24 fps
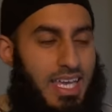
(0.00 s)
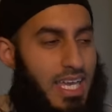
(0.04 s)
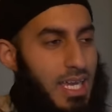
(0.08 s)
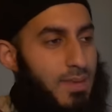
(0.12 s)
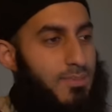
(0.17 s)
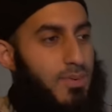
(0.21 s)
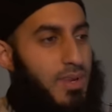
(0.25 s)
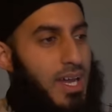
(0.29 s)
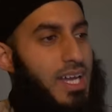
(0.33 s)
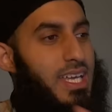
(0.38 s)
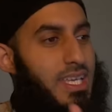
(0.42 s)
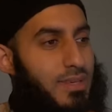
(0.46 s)

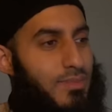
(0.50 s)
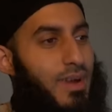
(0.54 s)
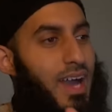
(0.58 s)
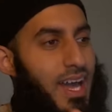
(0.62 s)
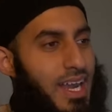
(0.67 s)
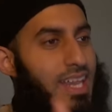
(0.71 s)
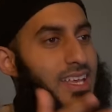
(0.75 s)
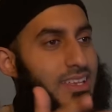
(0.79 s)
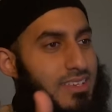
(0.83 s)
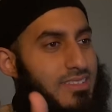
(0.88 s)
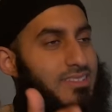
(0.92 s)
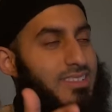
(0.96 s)
Ibrahim
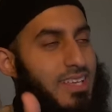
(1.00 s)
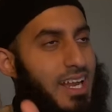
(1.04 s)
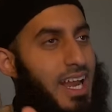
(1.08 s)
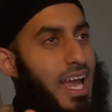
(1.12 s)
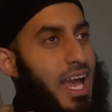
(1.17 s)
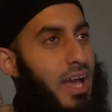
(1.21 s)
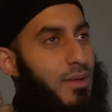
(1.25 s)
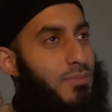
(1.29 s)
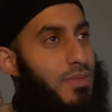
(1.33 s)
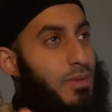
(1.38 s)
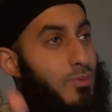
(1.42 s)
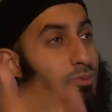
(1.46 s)
alayhi
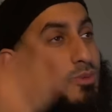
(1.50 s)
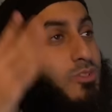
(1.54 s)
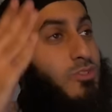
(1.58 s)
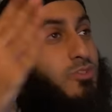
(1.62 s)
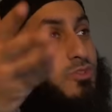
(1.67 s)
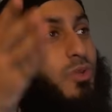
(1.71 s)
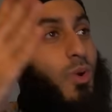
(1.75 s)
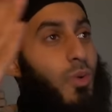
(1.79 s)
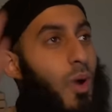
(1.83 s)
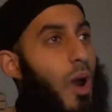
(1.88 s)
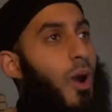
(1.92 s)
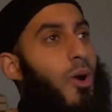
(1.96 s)
salam, he was
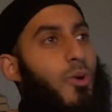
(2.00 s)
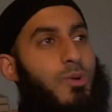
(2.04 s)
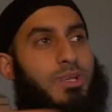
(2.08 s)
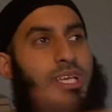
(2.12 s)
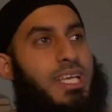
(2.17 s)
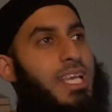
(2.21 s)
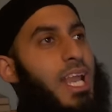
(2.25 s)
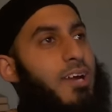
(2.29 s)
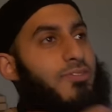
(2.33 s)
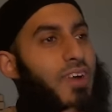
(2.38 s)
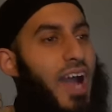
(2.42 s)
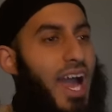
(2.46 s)
so old,
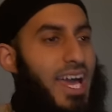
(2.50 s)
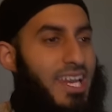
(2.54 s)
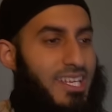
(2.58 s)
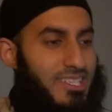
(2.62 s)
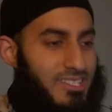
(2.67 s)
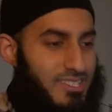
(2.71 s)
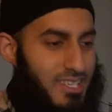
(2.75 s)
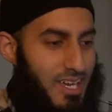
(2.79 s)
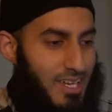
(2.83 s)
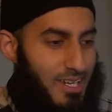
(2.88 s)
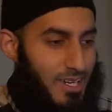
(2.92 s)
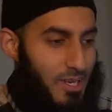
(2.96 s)
he never had a
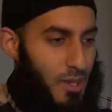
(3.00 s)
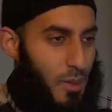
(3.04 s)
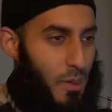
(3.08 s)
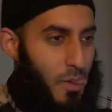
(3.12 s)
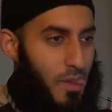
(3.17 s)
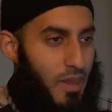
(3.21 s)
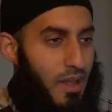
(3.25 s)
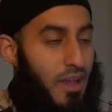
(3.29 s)
son.